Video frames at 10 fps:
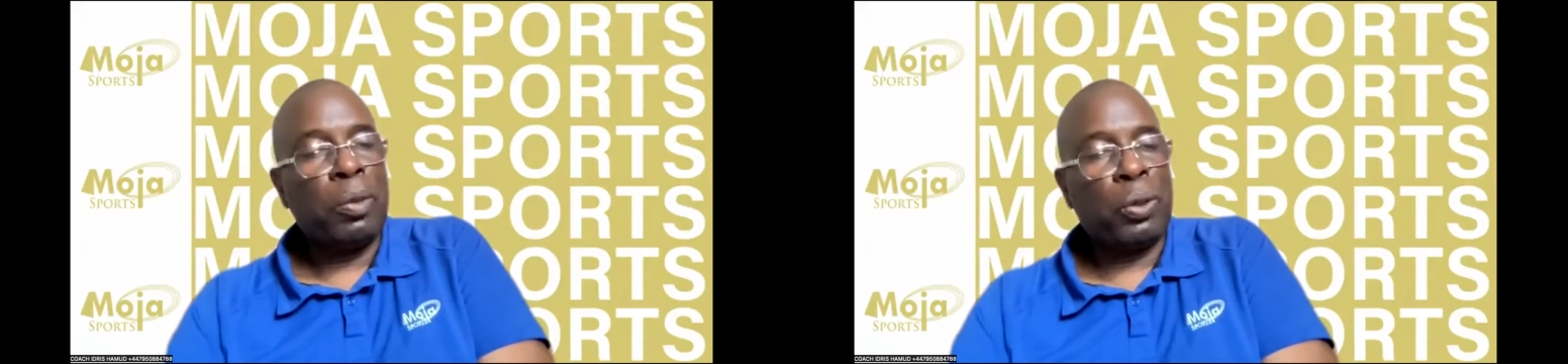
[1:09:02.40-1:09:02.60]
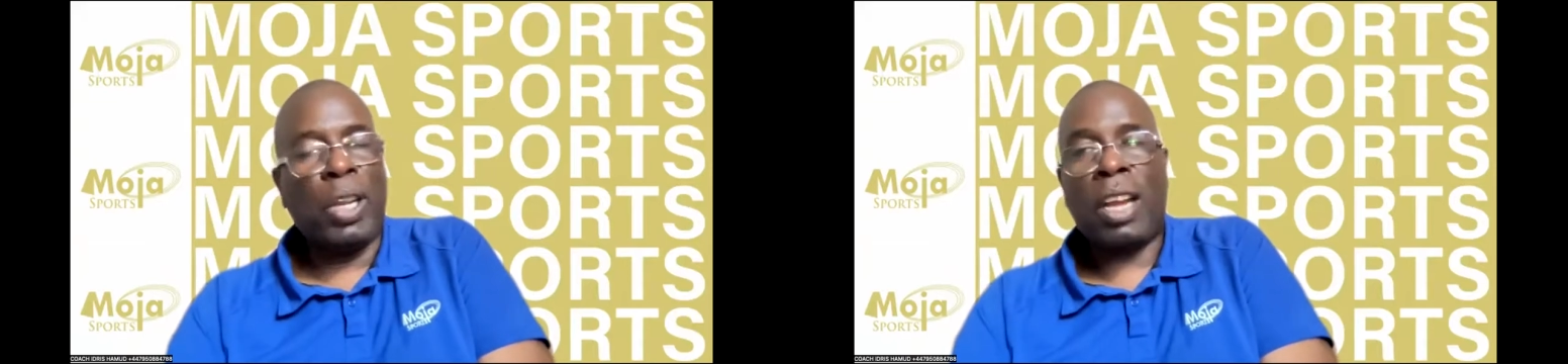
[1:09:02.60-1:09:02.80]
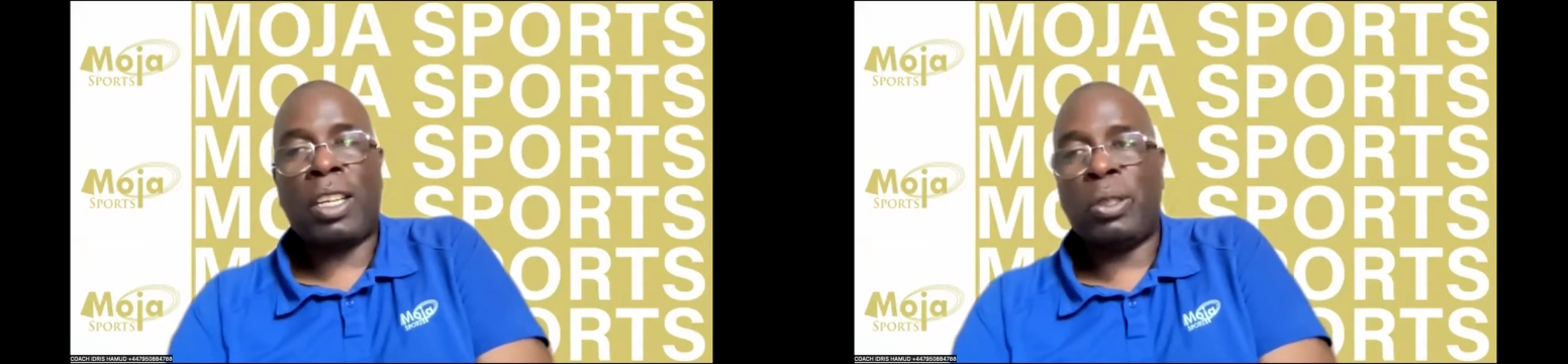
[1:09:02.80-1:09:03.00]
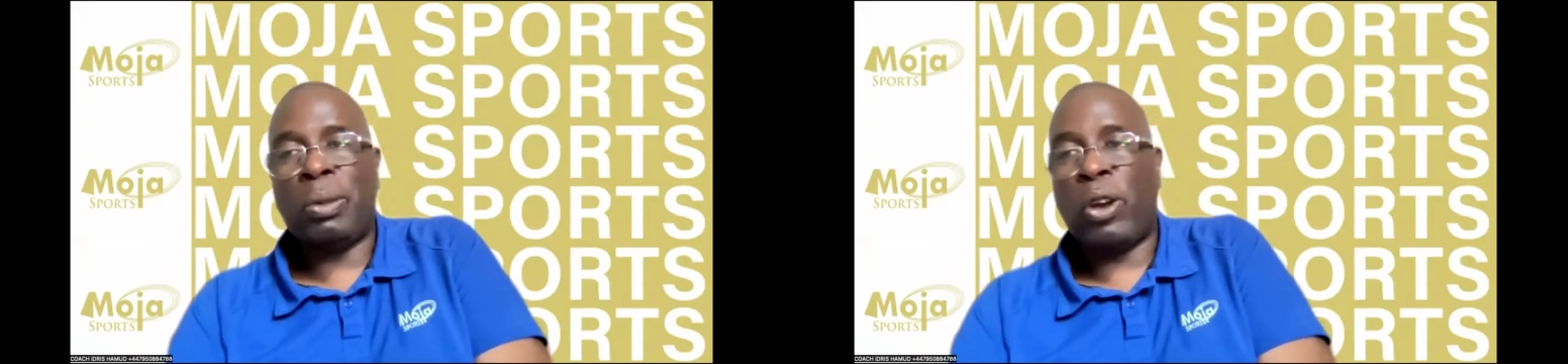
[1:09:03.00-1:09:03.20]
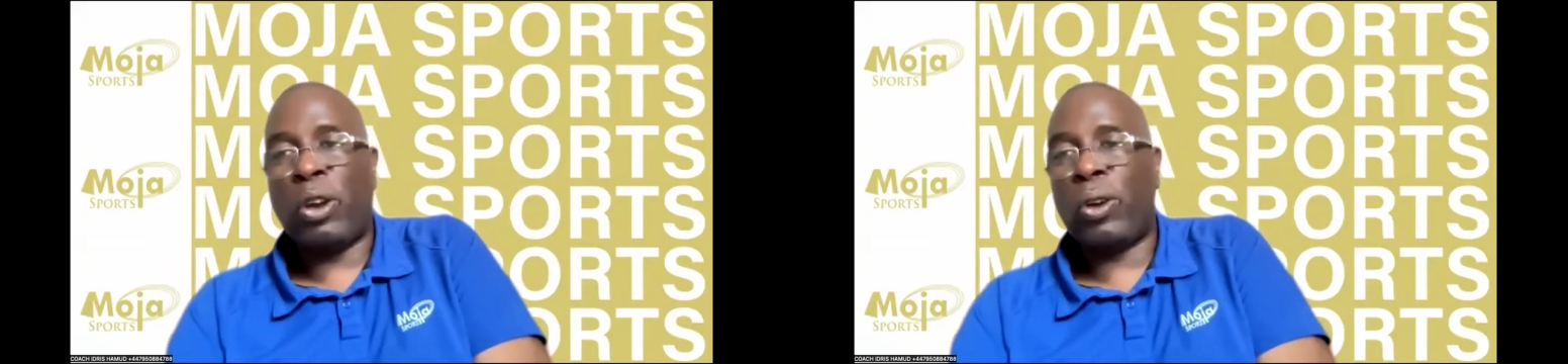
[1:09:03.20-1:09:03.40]
Good luck
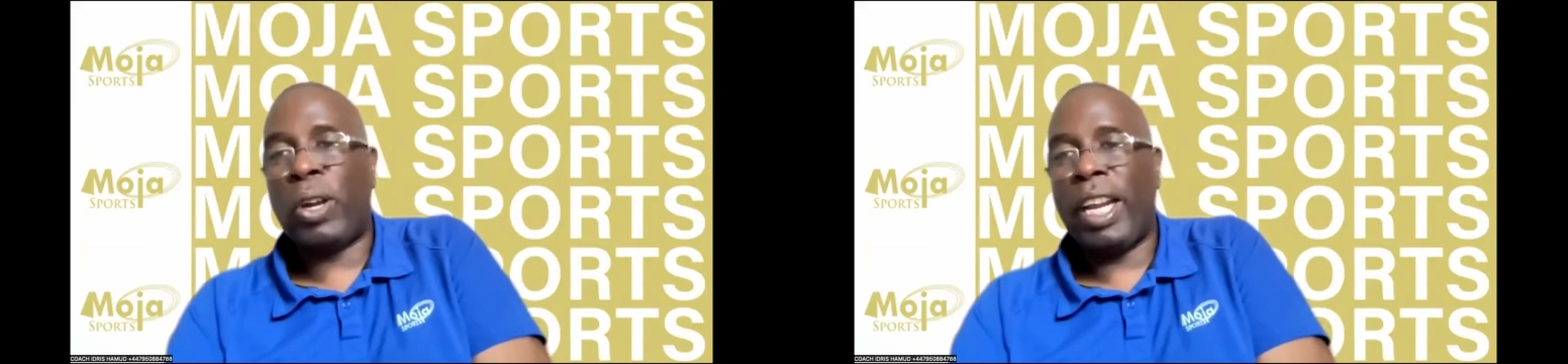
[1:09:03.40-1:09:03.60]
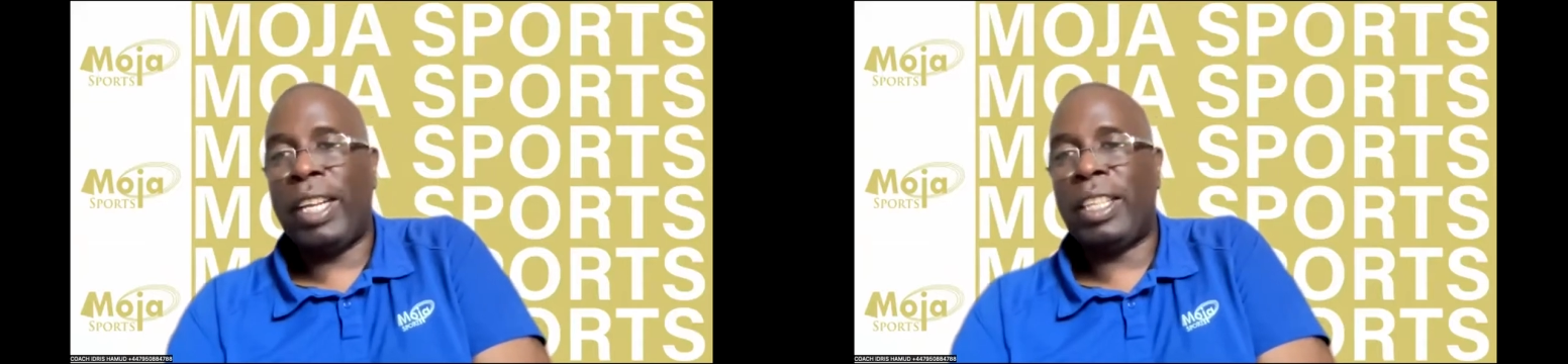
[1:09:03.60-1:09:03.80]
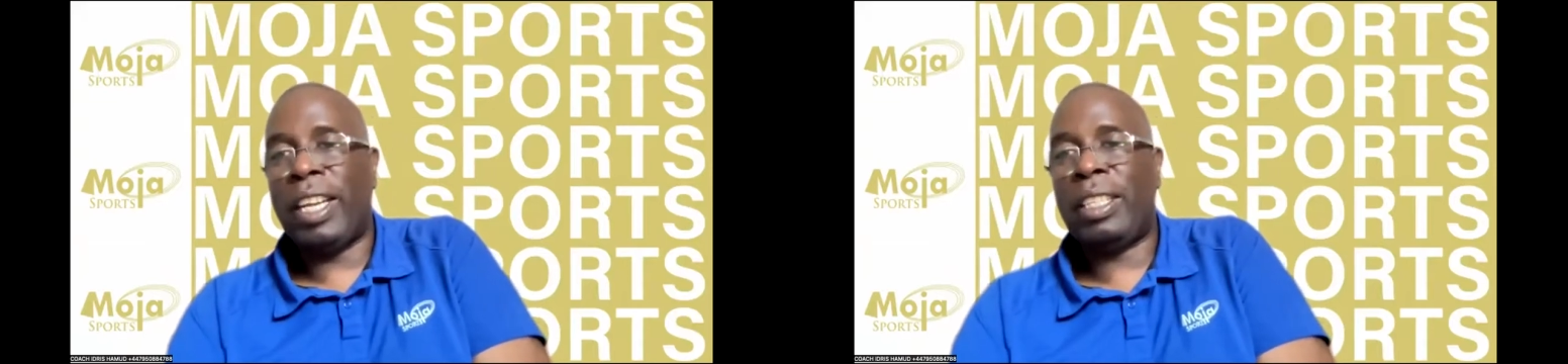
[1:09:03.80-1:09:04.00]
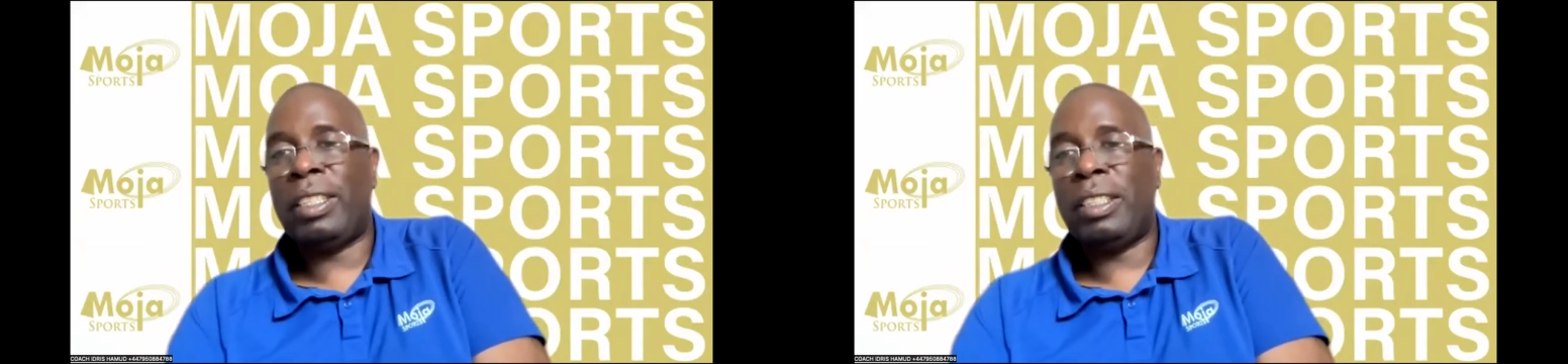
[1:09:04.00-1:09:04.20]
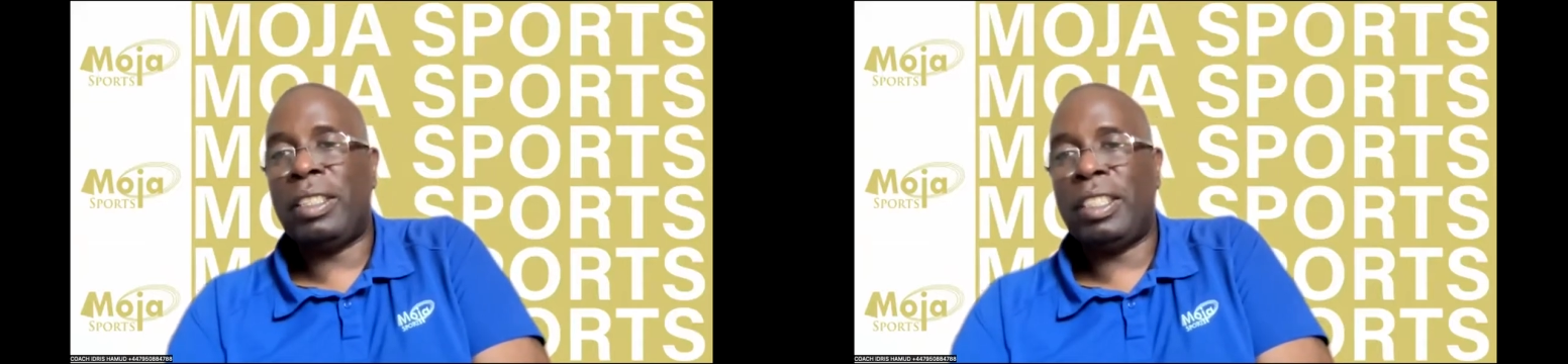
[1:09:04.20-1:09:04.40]
tomorrow, and
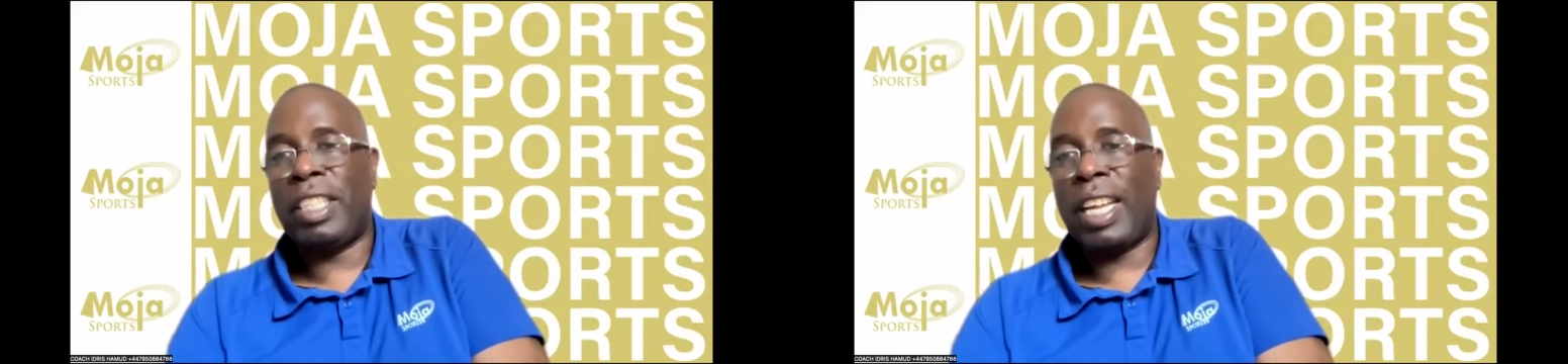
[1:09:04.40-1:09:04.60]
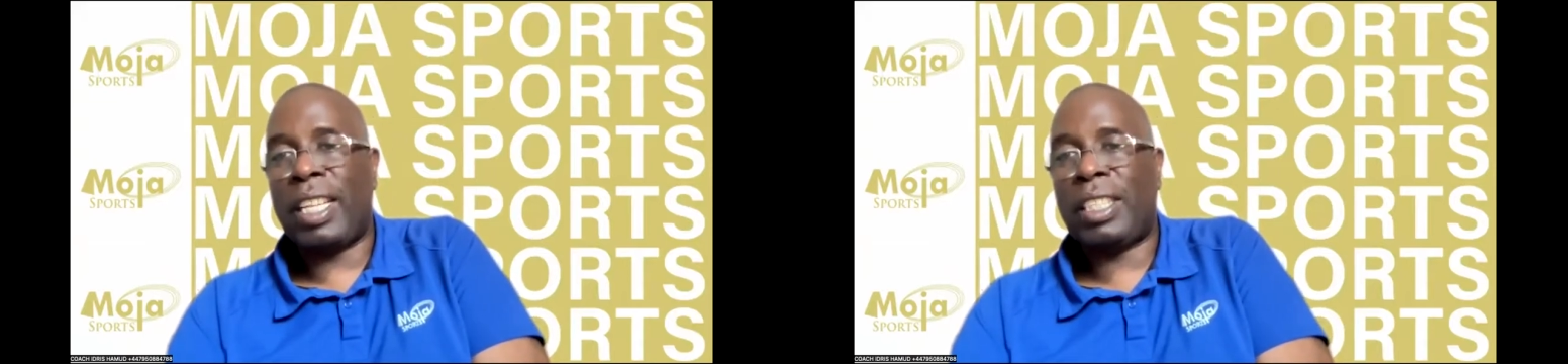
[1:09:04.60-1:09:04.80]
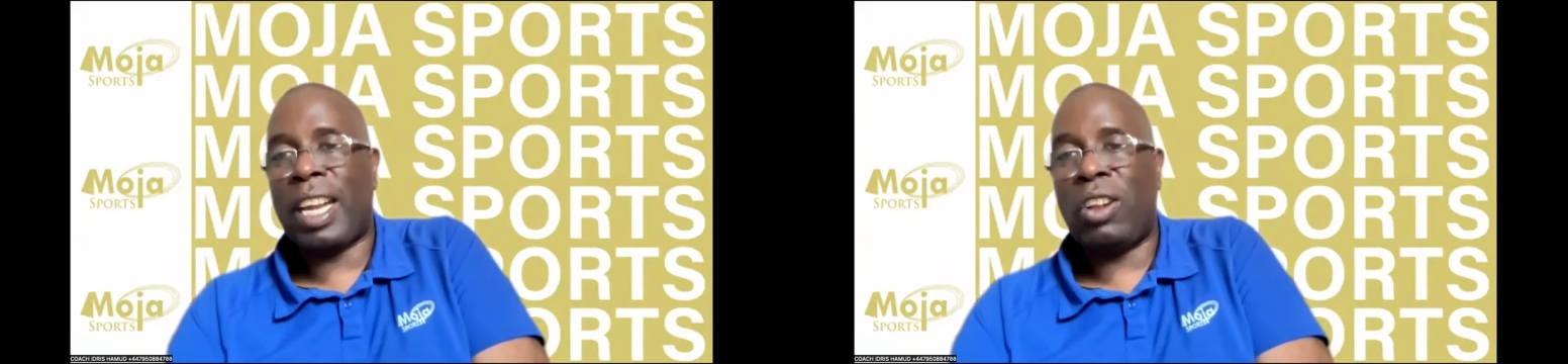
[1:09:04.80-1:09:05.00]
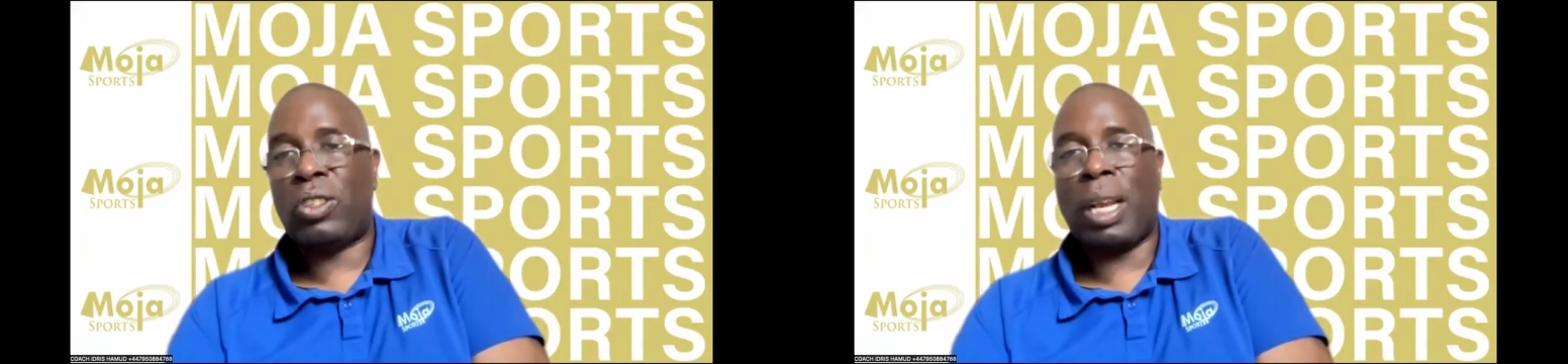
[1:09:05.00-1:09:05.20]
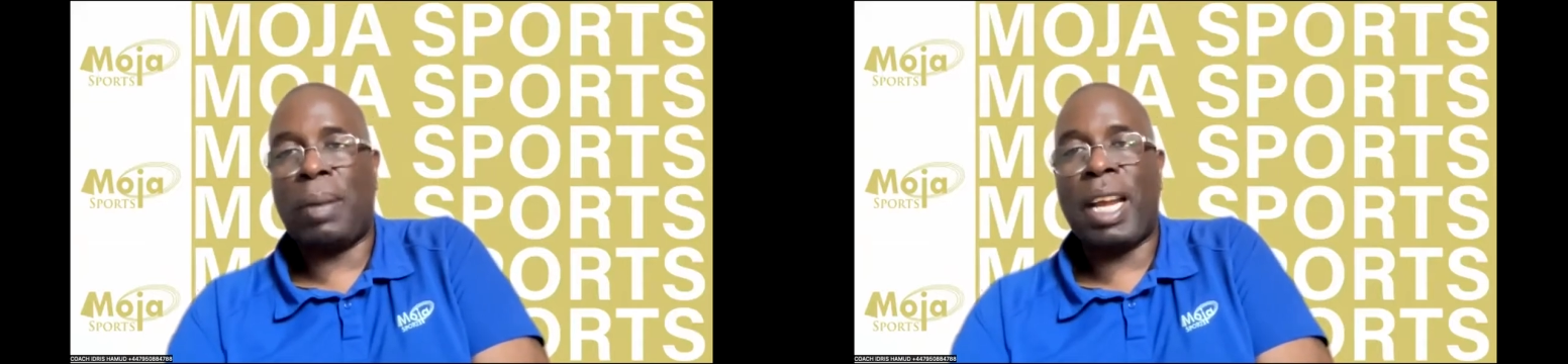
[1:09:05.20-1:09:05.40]
then the other
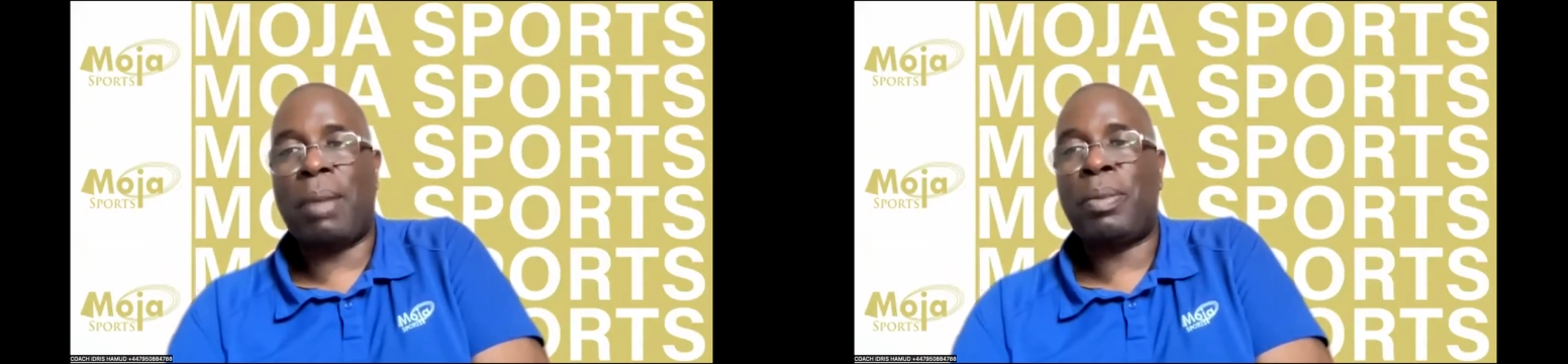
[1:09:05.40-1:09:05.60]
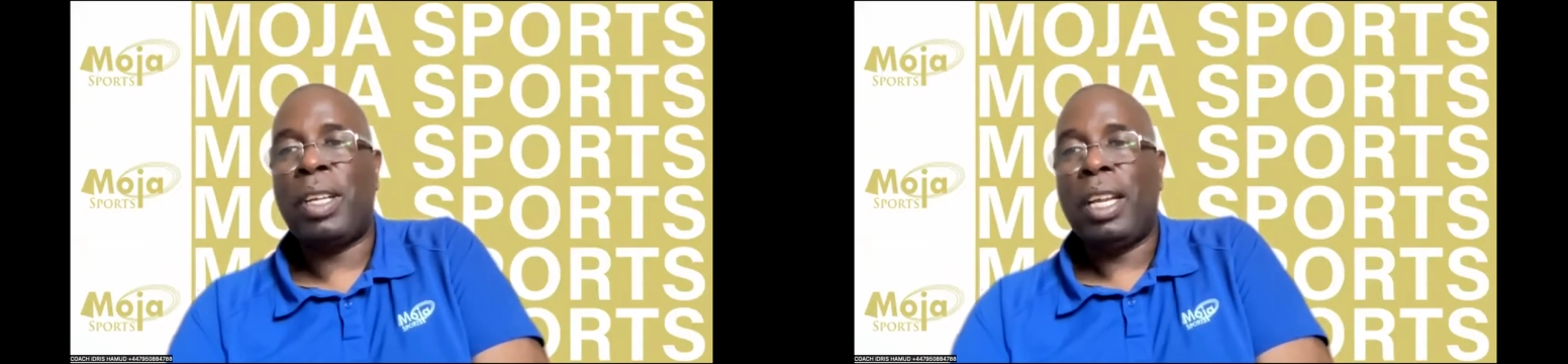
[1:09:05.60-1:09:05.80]
trials coming up.